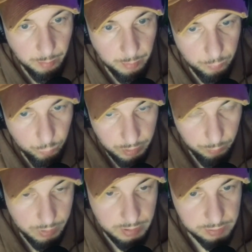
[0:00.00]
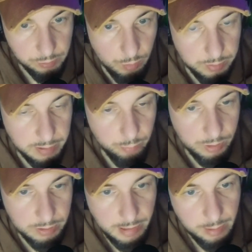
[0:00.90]
When this whole thing
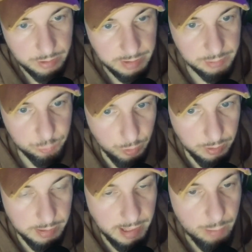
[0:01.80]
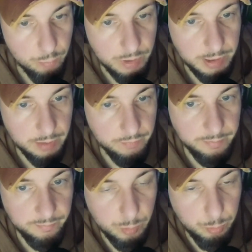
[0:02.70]
went down. Guess what? Now we're
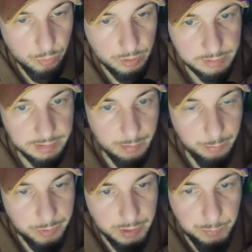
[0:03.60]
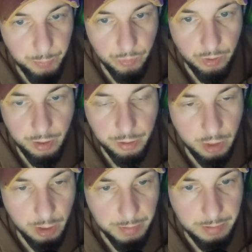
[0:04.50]
hearing reports that people are
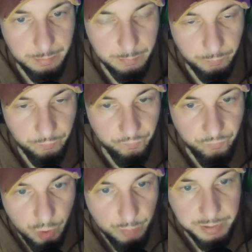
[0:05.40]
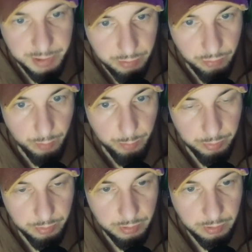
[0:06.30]
coming from Europe
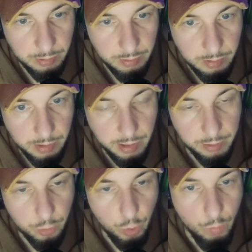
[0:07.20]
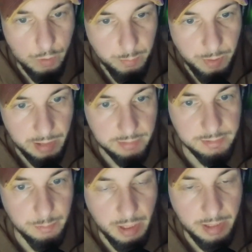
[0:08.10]
and going back
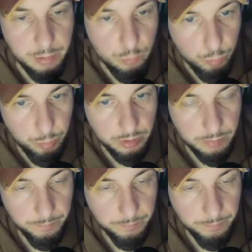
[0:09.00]
to Mariupol.